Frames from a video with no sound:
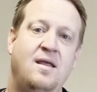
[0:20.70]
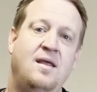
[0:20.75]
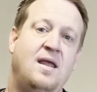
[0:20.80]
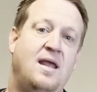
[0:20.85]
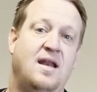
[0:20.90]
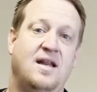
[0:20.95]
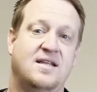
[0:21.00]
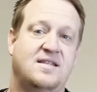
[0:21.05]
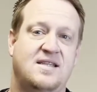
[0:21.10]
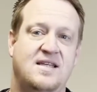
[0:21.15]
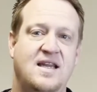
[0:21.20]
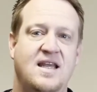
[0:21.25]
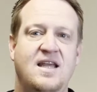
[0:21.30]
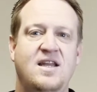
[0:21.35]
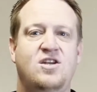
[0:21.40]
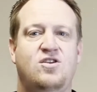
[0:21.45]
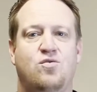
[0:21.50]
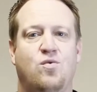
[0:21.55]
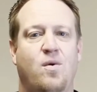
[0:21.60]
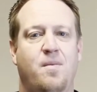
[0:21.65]
and its
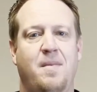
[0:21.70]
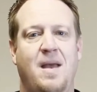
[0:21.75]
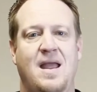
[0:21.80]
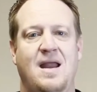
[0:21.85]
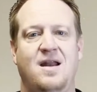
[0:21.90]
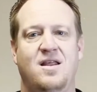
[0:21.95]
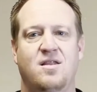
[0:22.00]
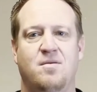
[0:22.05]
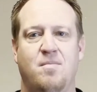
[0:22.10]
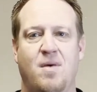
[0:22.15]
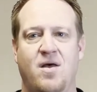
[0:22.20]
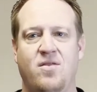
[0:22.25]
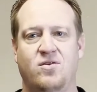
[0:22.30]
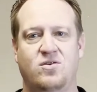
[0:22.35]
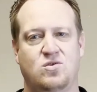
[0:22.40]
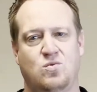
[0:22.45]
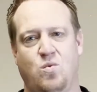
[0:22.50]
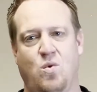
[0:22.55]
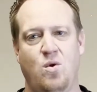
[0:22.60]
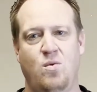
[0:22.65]
need to remain in the
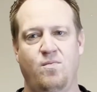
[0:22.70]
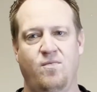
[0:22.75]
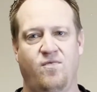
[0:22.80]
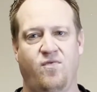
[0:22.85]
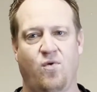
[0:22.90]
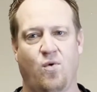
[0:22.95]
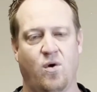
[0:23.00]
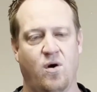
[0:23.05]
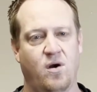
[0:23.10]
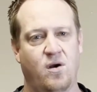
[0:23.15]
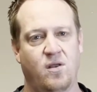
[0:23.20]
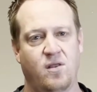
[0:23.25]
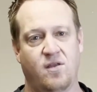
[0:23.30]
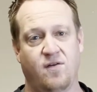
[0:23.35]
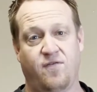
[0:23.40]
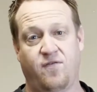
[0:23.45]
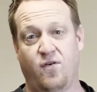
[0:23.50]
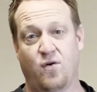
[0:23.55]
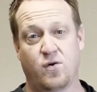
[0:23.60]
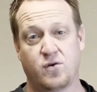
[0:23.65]
mother's womb for the
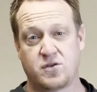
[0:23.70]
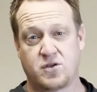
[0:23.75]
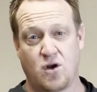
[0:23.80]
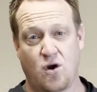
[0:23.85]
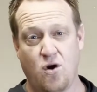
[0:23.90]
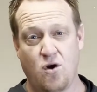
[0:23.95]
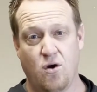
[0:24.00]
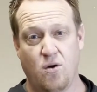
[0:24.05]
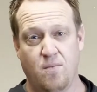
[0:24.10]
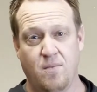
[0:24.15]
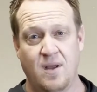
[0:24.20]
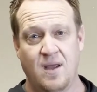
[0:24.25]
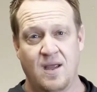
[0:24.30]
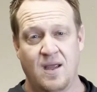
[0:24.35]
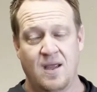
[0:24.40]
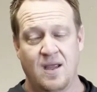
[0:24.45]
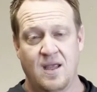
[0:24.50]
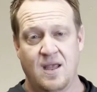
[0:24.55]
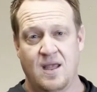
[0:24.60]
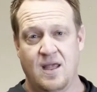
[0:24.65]
full term
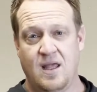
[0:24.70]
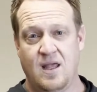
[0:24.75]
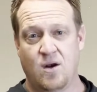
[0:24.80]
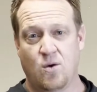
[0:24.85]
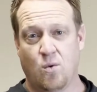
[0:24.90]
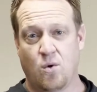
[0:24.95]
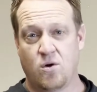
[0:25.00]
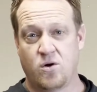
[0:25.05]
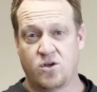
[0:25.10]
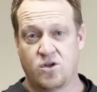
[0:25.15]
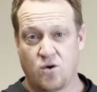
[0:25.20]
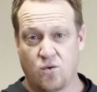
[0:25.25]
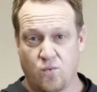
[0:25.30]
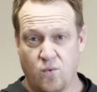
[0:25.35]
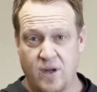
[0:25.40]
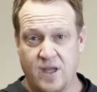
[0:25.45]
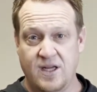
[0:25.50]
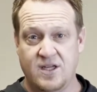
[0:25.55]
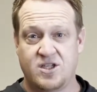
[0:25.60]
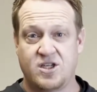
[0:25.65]
in order to
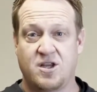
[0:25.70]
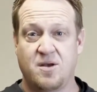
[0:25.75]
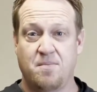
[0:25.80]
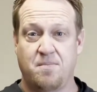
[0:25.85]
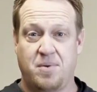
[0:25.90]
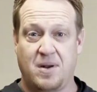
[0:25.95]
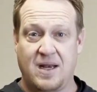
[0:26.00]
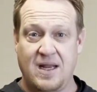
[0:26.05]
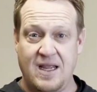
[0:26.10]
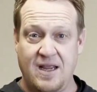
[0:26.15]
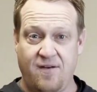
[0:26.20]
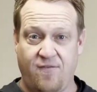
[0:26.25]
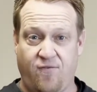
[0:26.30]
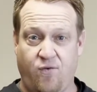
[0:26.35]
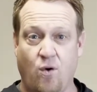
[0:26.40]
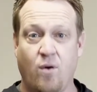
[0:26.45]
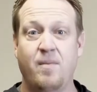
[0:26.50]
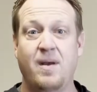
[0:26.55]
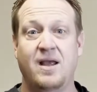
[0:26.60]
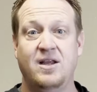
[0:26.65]
reach complete
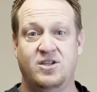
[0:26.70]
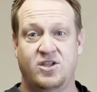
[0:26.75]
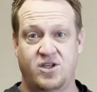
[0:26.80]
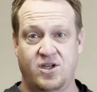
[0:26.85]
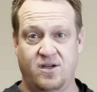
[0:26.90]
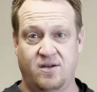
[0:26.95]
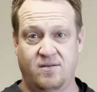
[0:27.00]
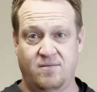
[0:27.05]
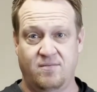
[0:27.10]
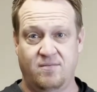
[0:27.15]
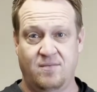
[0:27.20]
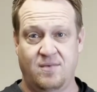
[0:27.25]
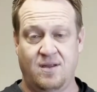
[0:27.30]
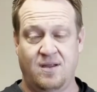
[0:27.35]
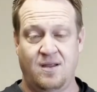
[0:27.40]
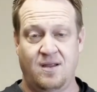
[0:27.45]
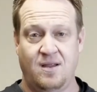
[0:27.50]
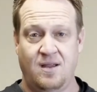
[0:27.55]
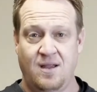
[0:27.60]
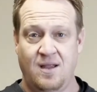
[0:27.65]
formation.
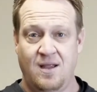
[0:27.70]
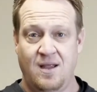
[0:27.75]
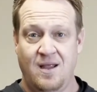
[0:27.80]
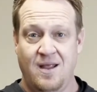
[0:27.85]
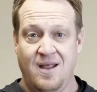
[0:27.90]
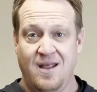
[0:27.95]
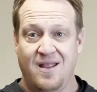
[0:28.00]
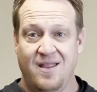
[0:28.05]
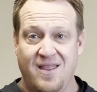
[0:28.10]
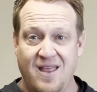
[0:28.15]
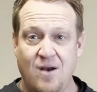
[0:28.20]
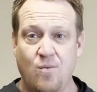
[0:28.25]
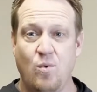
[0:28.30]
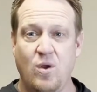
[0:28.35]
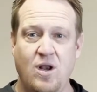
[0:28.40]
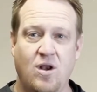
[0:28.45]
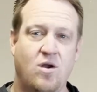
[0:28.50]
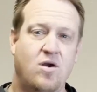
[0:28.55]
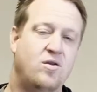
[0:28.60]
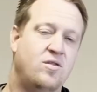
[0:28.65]
Then we
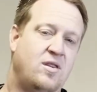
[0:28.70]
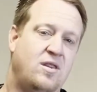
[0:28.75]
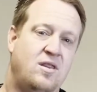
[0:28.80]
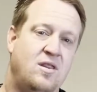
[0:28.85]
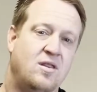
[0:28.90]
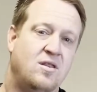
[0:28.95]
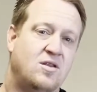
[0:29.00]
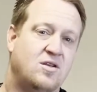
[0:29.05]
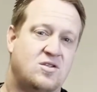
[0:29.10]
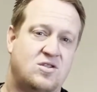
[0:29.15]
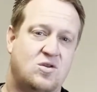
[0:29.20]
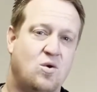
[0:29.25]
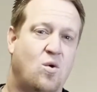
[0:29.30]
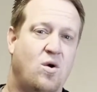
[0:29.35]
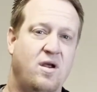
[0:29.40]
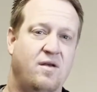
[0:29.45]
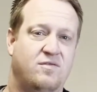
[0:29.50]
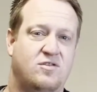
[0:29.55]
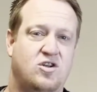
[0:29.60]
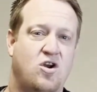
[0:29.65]
learned the
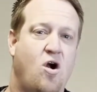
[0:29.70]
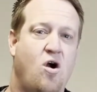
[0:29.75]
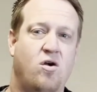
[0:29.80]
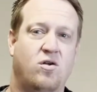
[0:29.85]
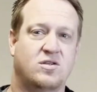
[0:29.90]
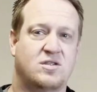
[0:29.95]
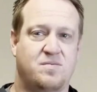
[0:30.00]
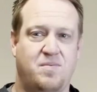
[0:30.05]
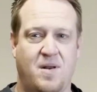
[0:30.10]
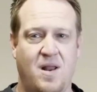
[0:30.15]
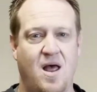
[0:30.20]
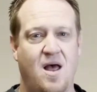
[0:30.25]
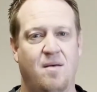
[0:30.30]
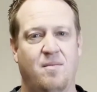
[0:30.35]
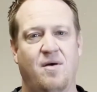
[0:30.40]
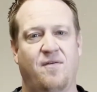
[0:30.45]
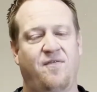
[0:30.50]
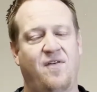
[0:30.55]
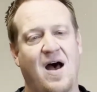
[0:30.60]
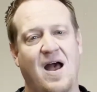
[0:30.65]
story of Charles Plumb,
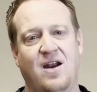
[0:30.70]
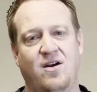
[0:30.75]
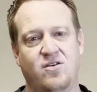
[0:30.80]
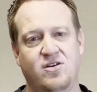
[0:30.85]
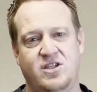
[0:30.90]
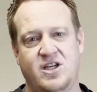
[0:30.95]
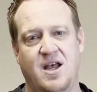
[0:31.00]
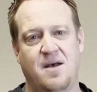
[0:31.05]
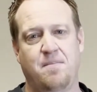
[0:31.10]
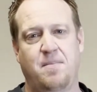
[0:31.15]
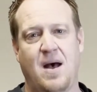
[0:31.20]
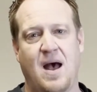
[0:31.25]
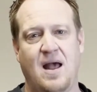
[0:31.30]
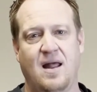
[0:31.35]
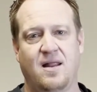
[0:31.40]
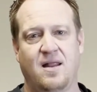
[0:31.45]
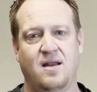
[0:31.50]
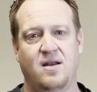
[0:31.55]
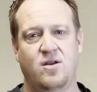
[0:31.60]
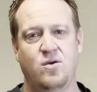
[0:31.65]
a fighter jet
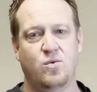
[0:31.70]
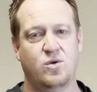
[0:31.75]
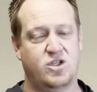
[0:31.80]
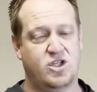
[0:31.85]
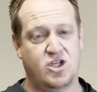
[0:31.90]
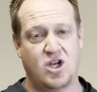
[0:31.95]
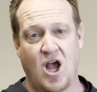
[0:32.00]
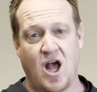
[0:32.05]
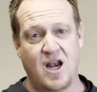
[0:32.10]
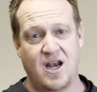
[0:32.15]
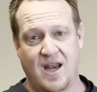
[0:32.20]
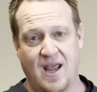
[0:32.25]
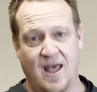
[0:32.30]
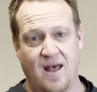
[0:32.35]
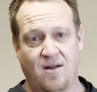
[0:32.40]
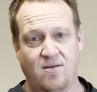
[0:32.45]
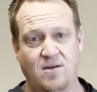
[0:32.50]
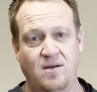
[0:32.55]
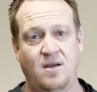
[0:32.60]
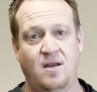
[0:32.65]
pilot who was shot
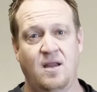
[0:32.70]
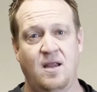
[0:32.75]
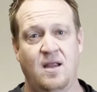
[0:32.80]
down